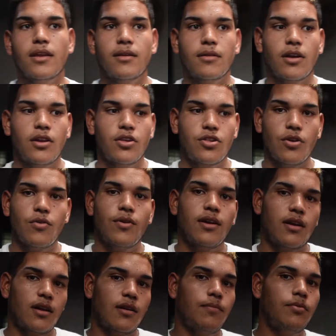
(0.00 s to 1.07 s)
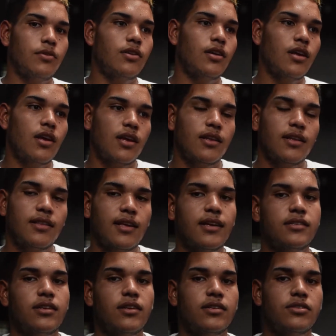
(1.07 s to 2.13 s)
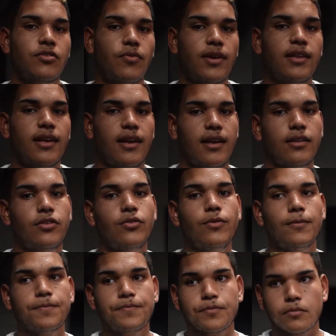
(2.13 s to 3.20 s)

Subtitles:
I'm gonna show you. I'm gonna put the things on the screen that I do